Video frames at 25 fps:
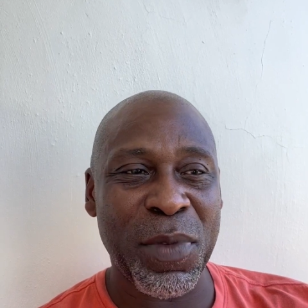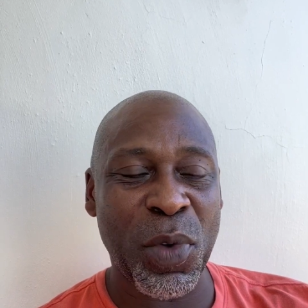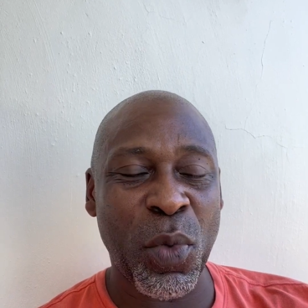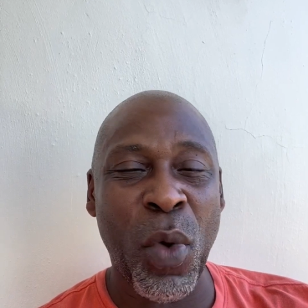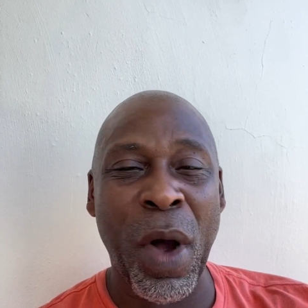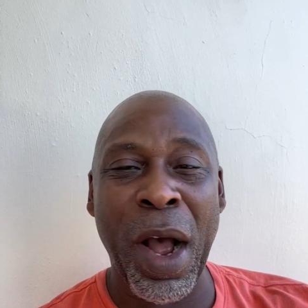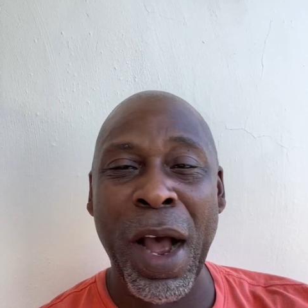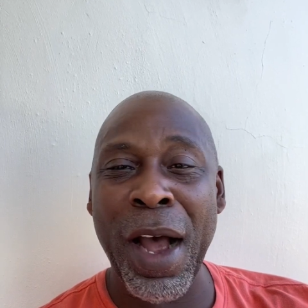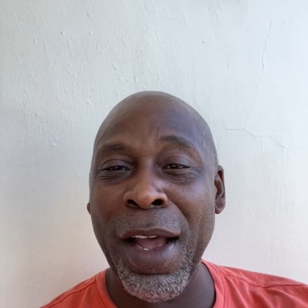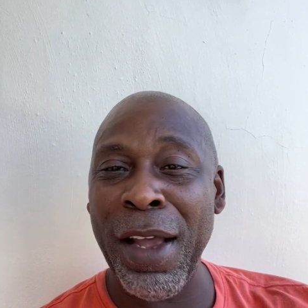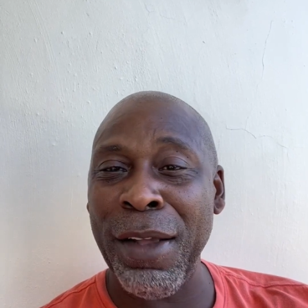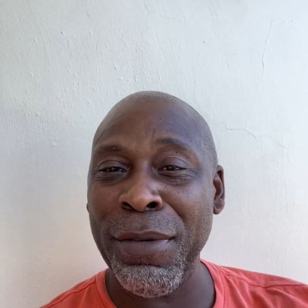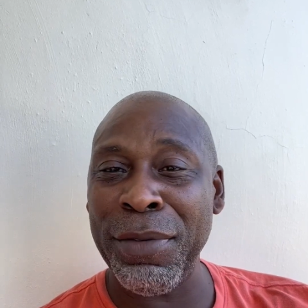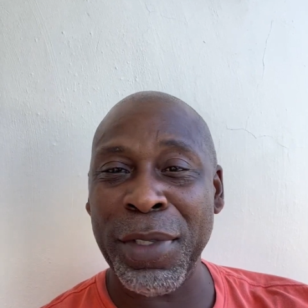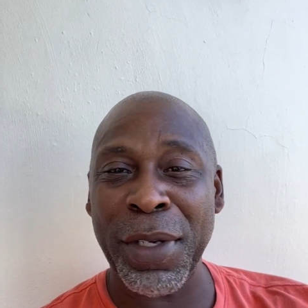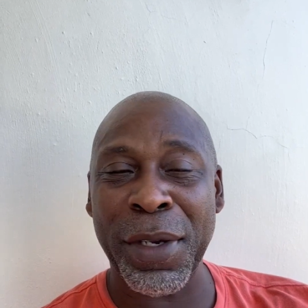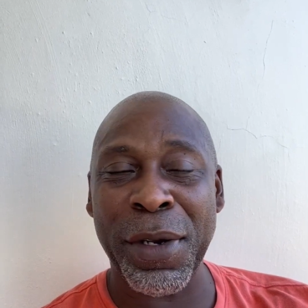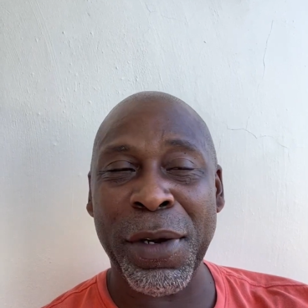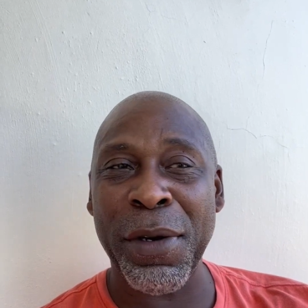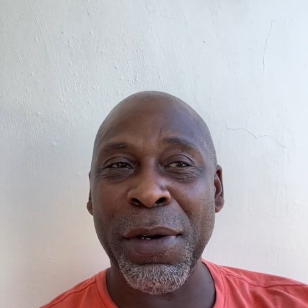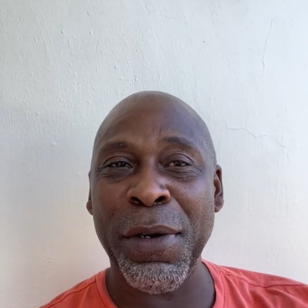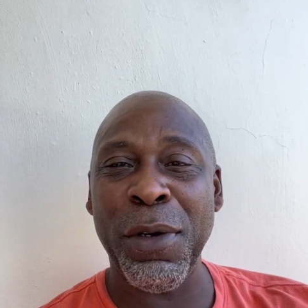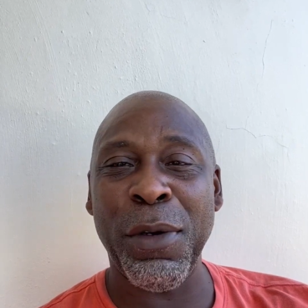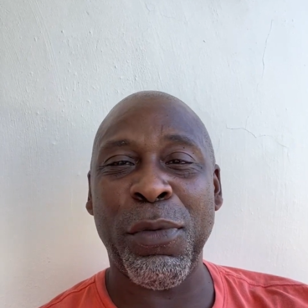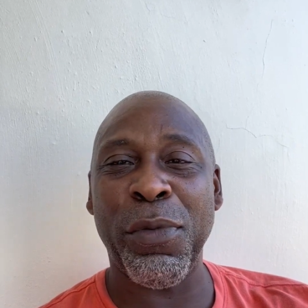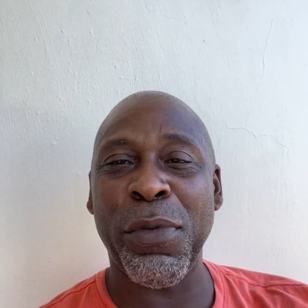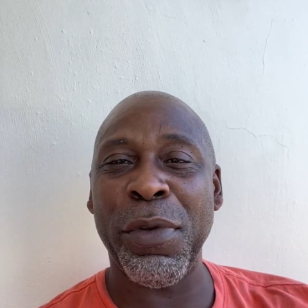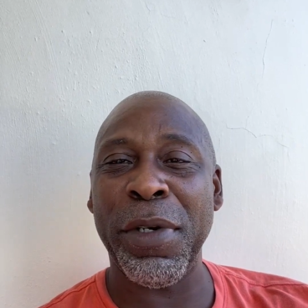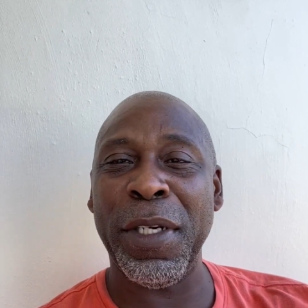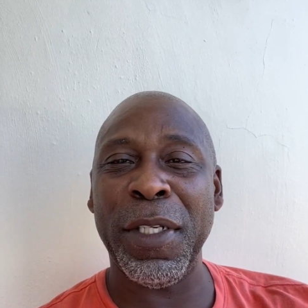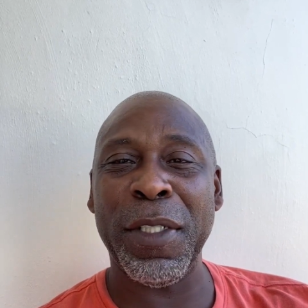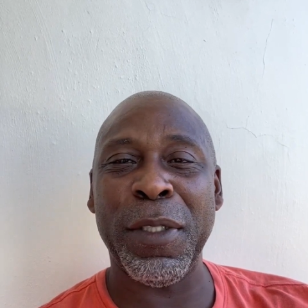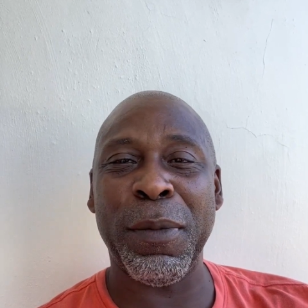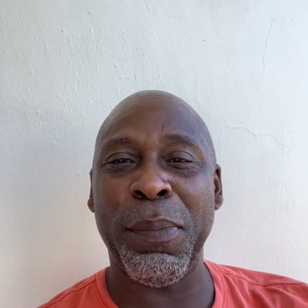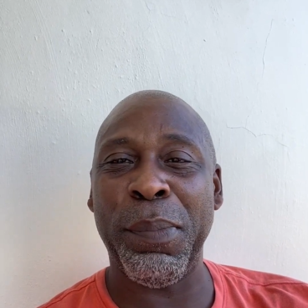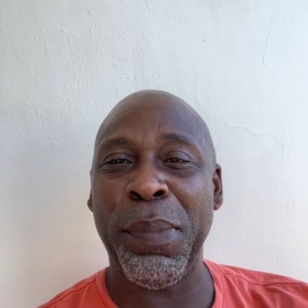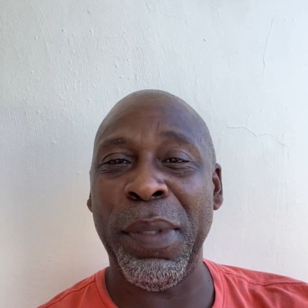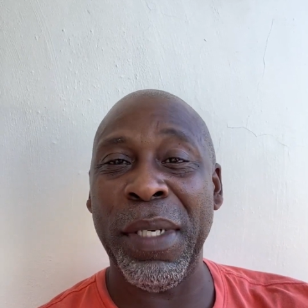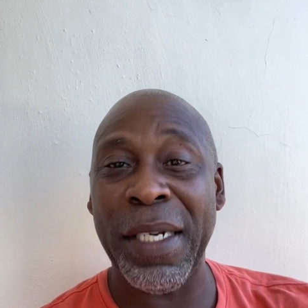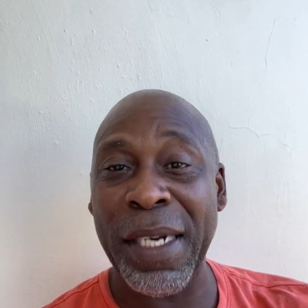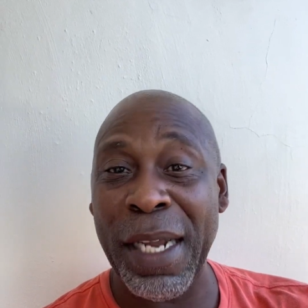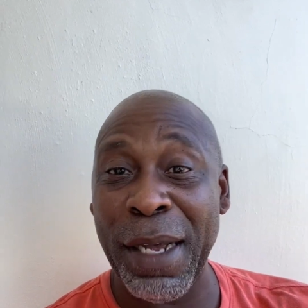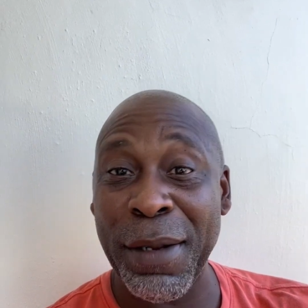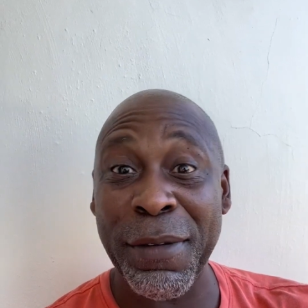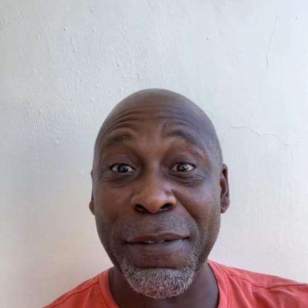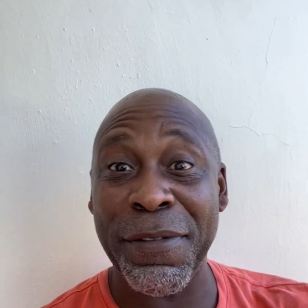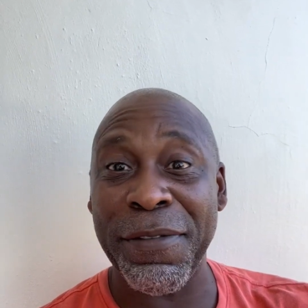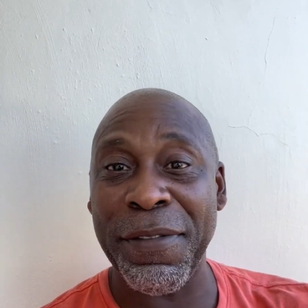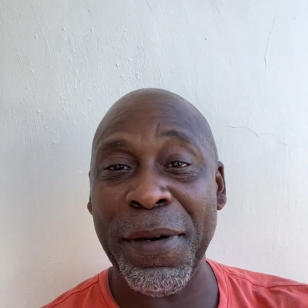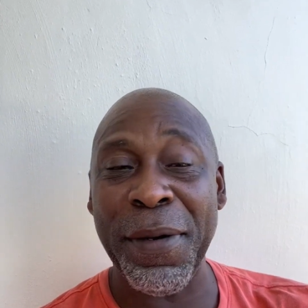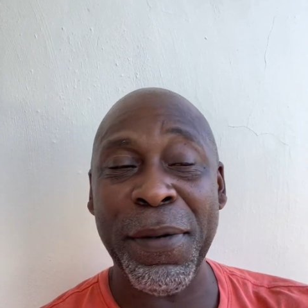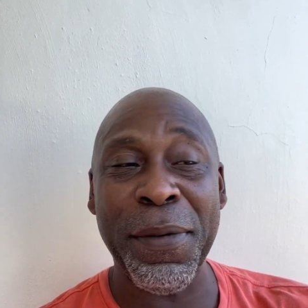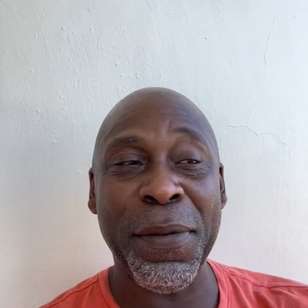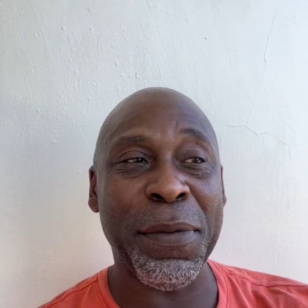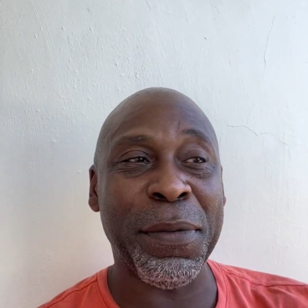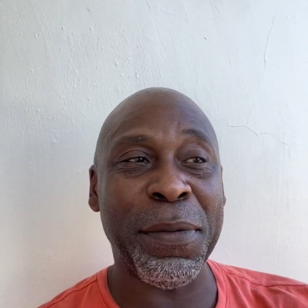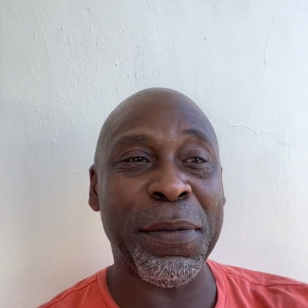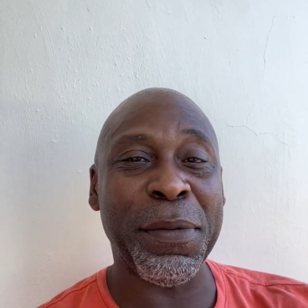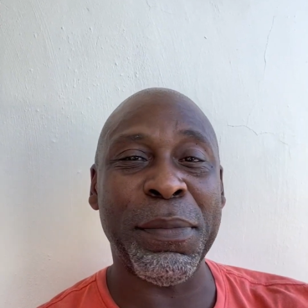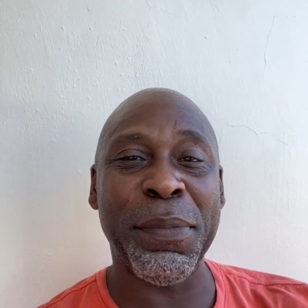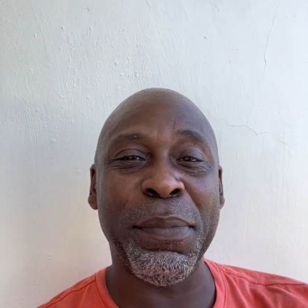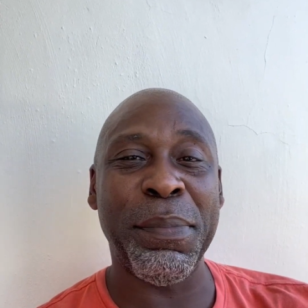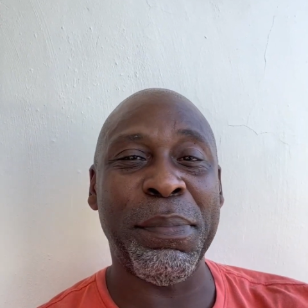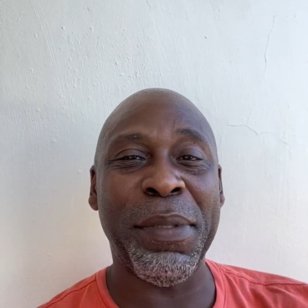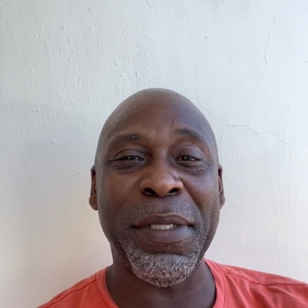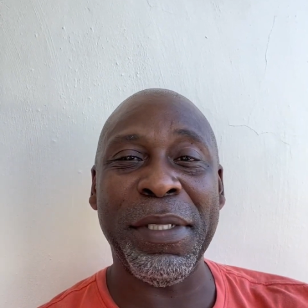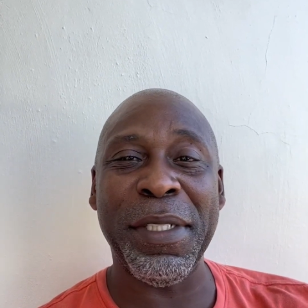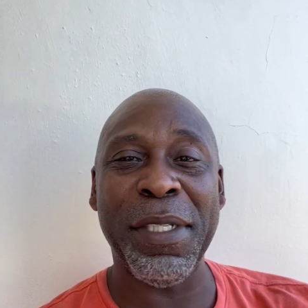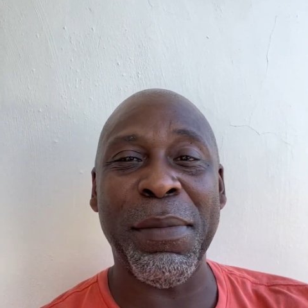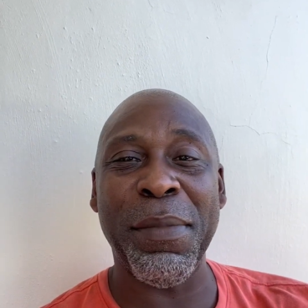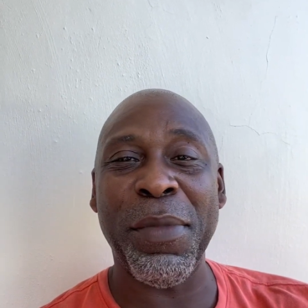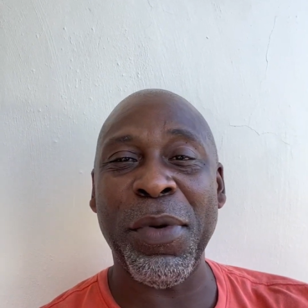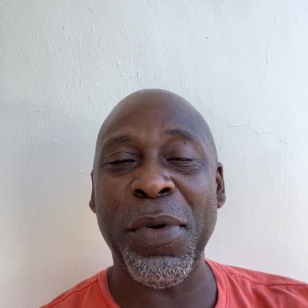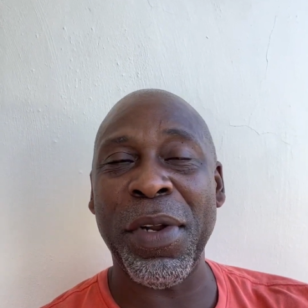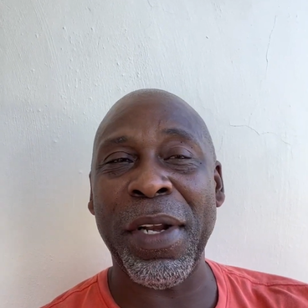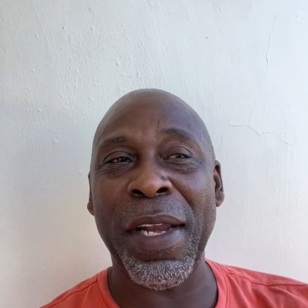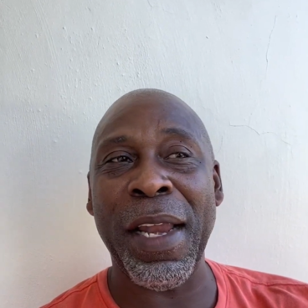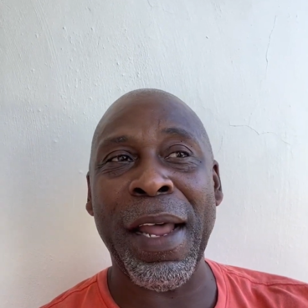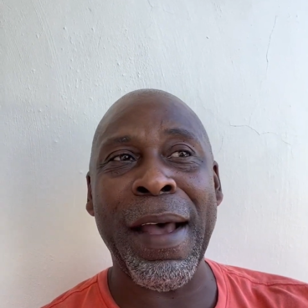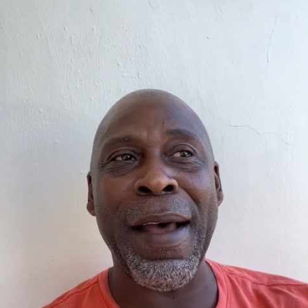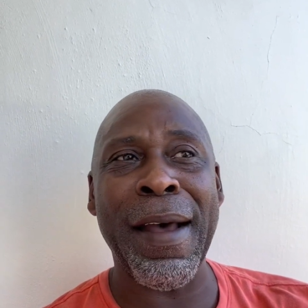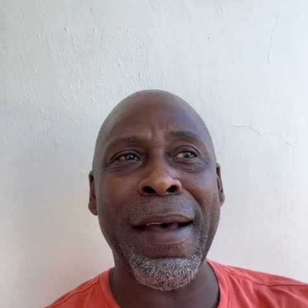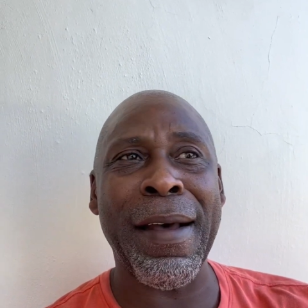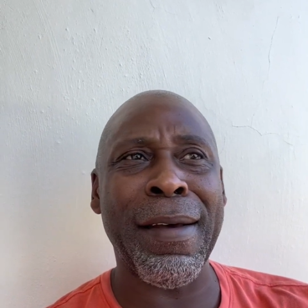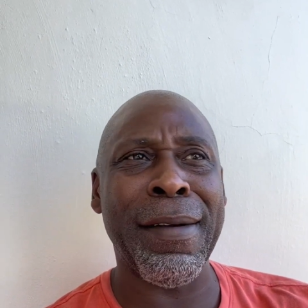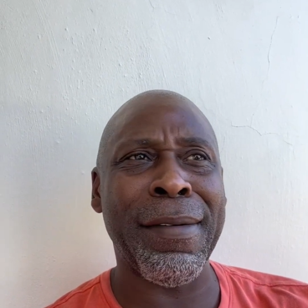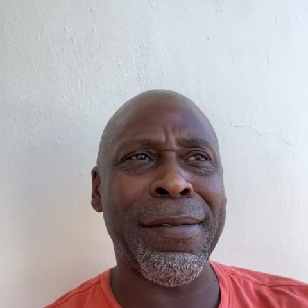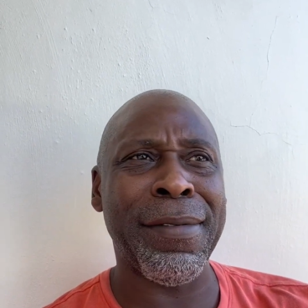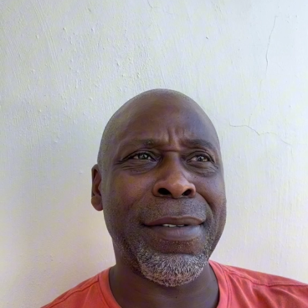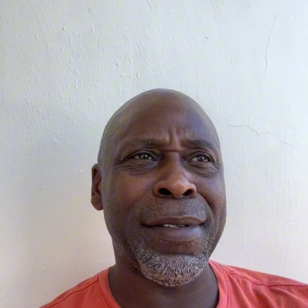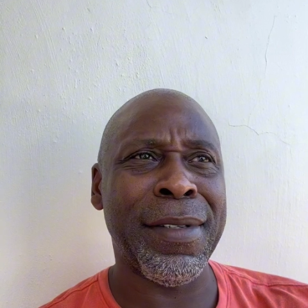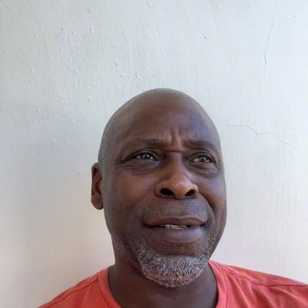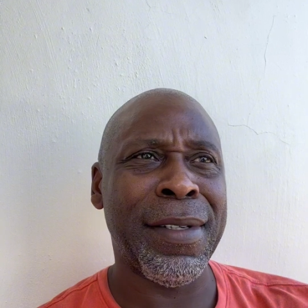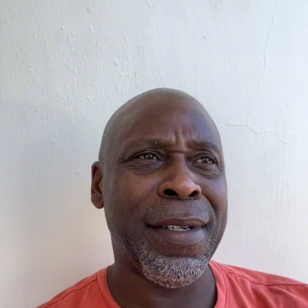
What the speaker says: wives or girlfriends, pulling out the phone, putting them on live.